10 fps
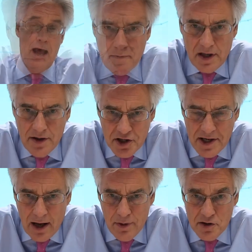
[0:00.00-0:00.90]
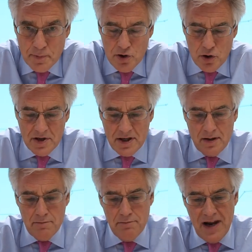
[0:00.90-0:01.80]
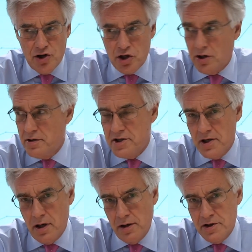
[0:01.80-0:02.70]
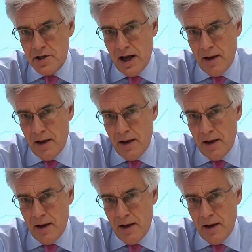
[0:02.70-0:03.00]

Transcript: And this now is producing major concerns